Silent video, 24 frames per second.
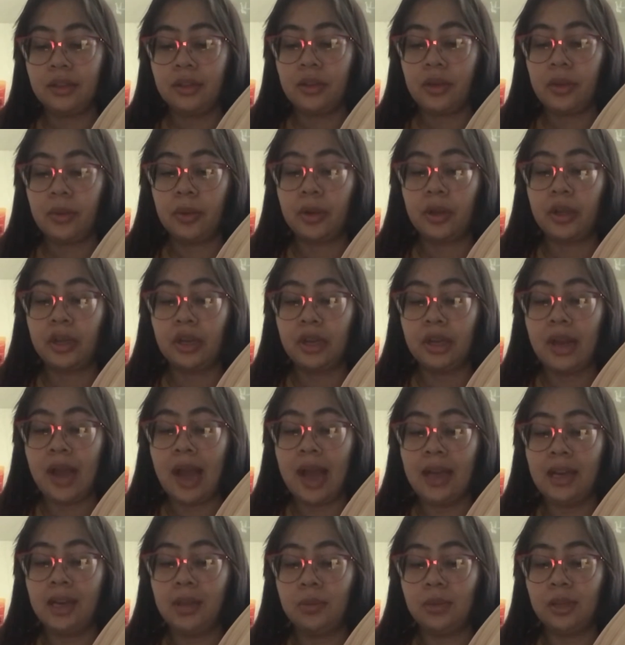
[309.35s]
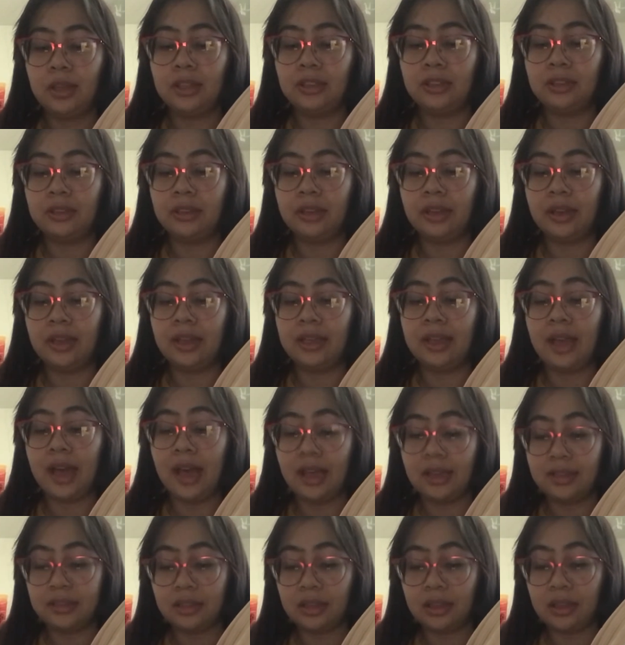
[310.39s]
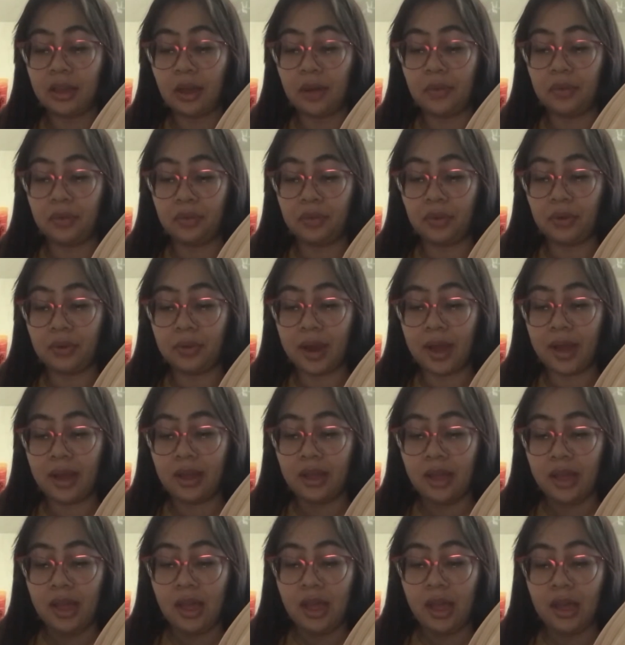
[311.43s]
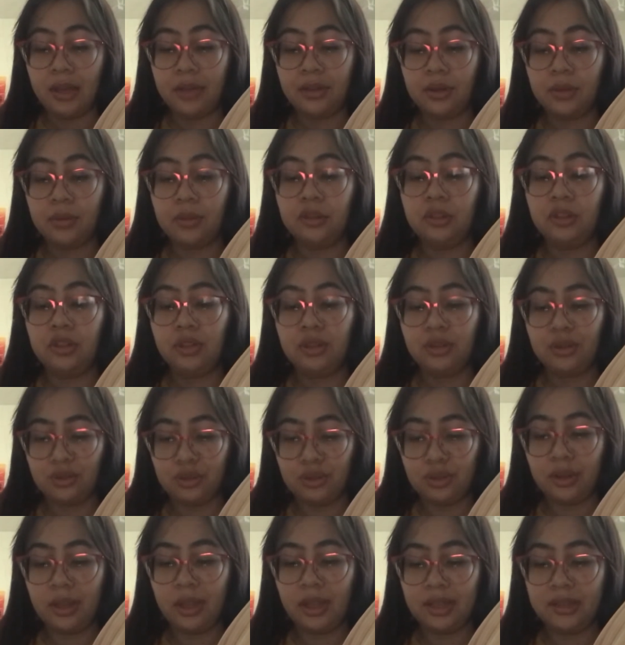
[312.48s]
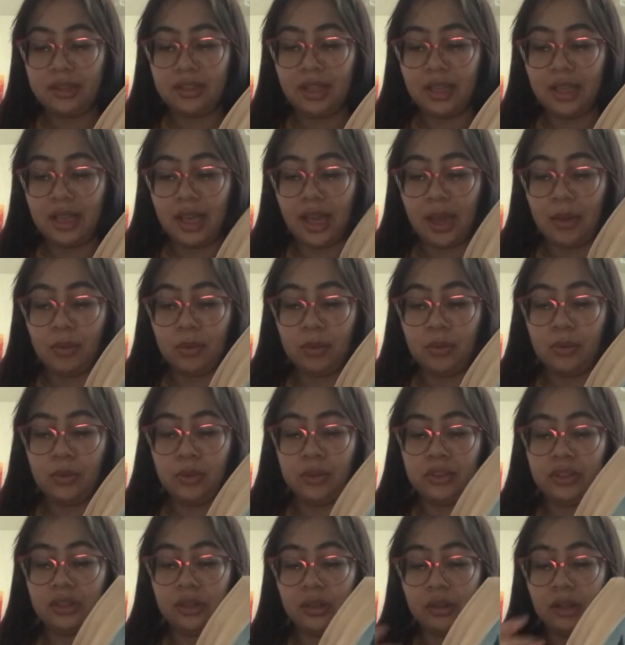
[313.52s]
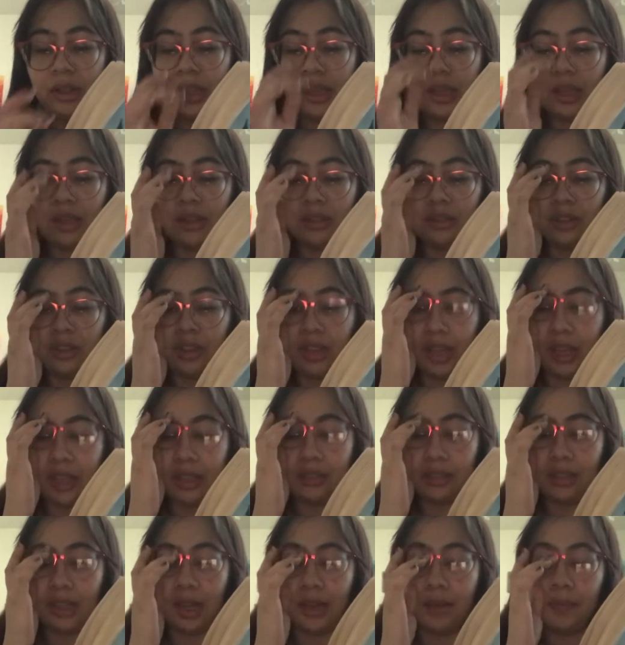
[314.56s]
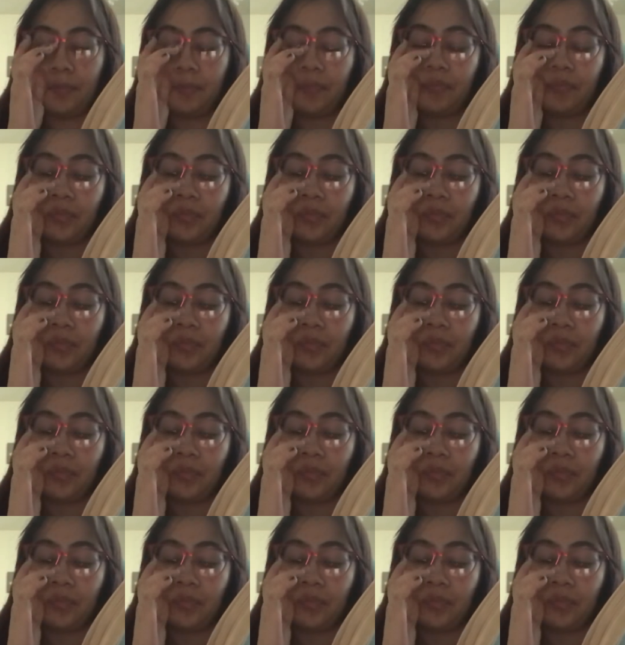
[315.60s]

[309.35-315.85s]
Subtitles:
There were good hiding places there, excellent cover for a rat, and there was usually a tin can with food still clinging to the inside.